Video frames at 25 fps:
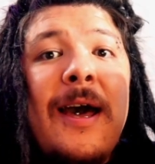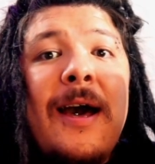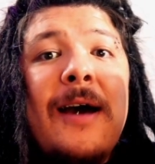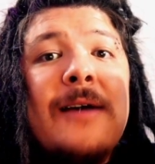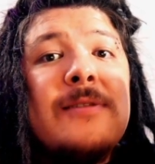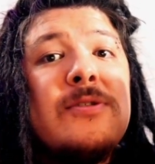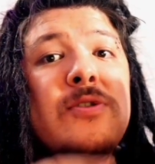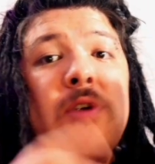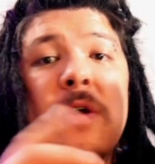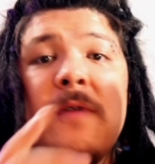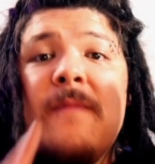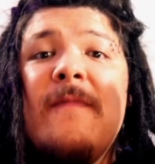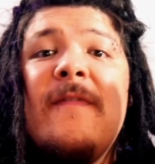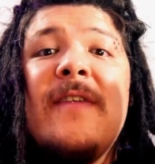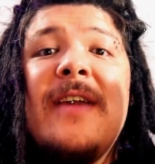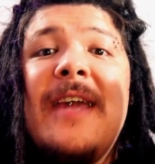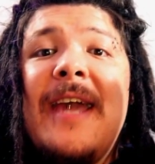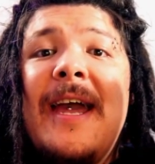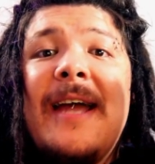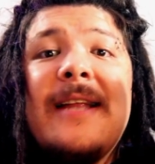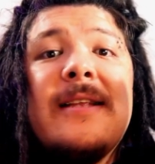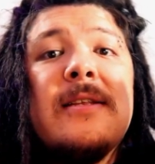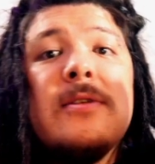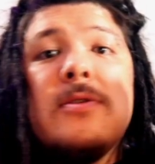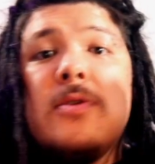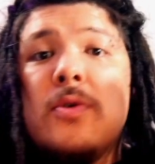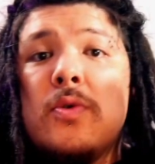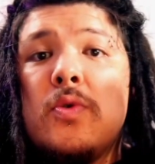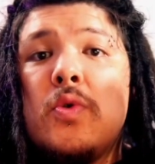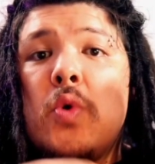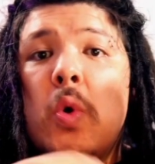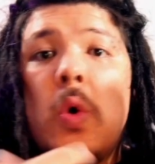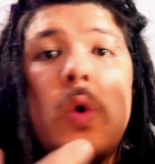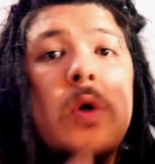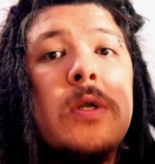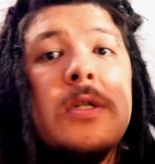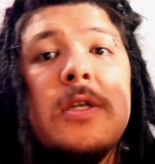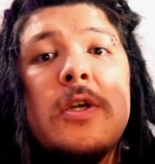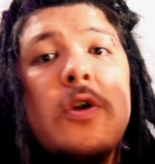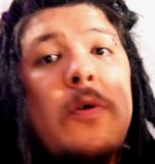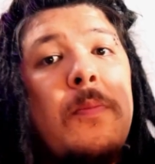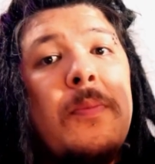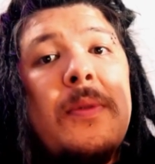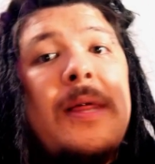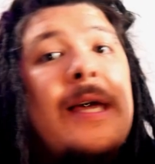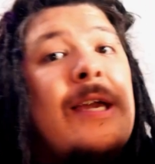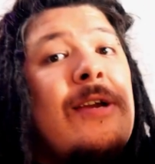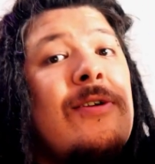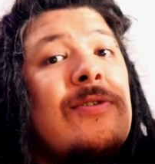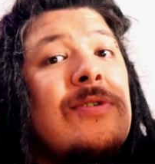Don't forget to talk to your
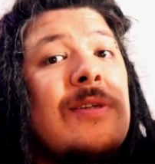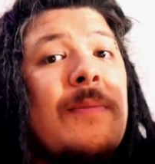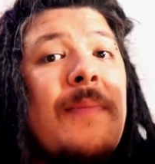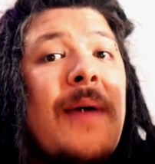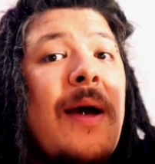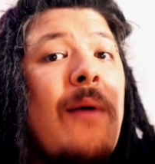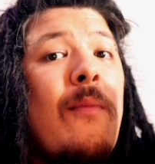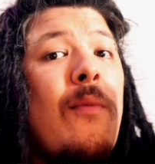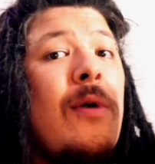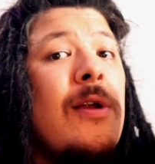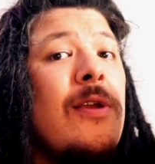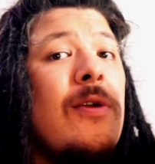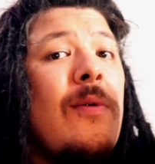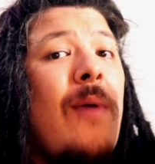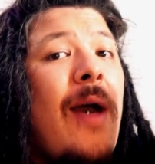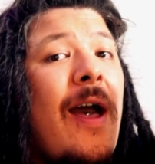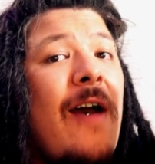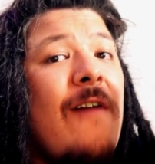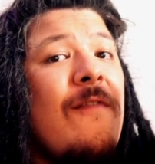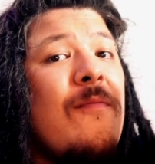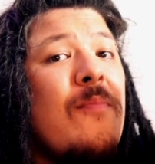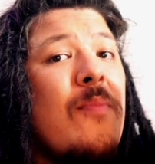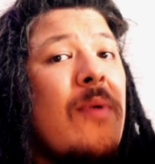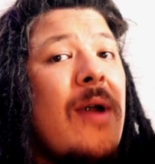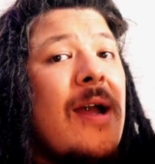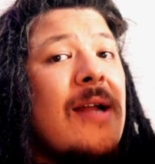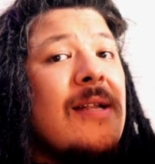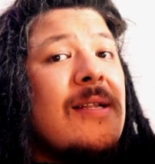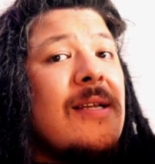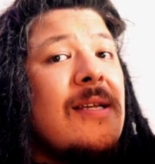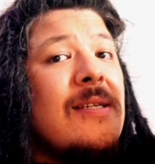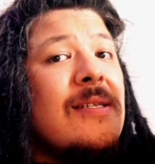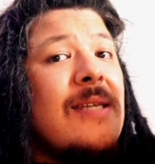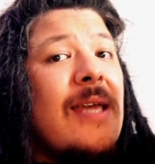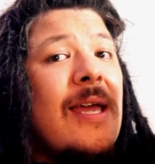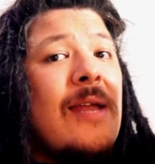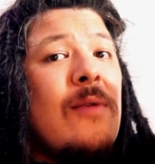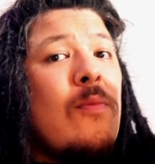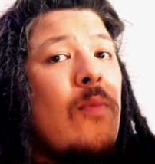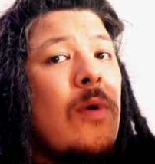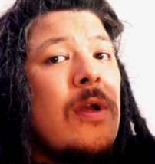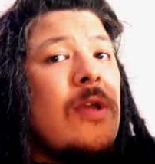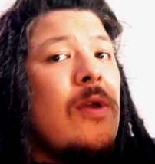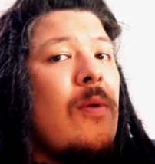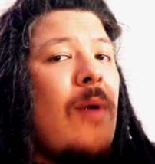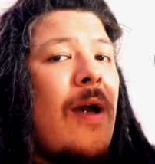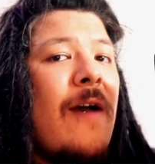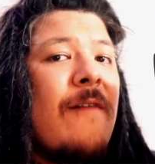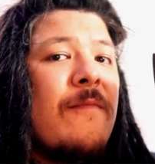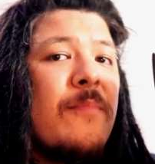players about what you have practiced and what you
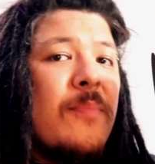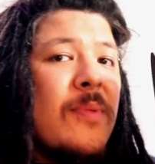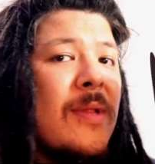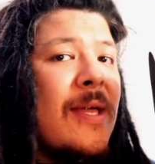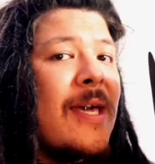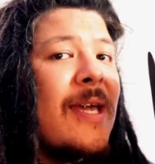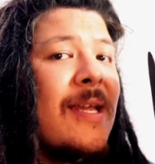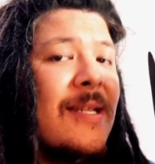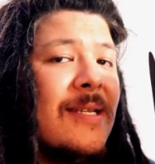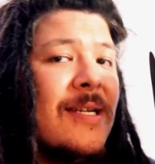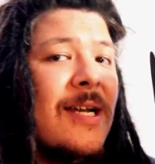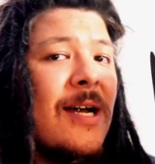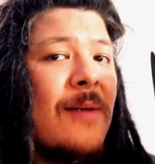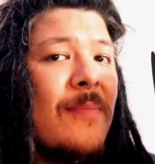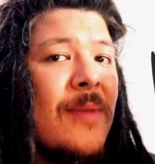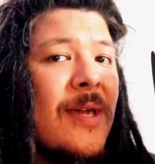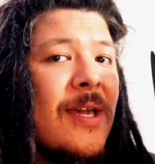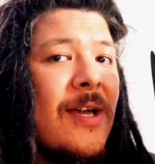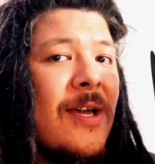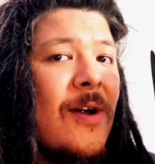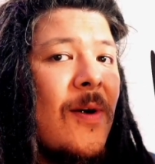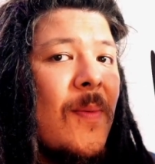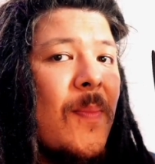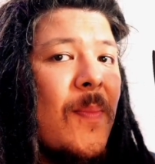have planned coming up.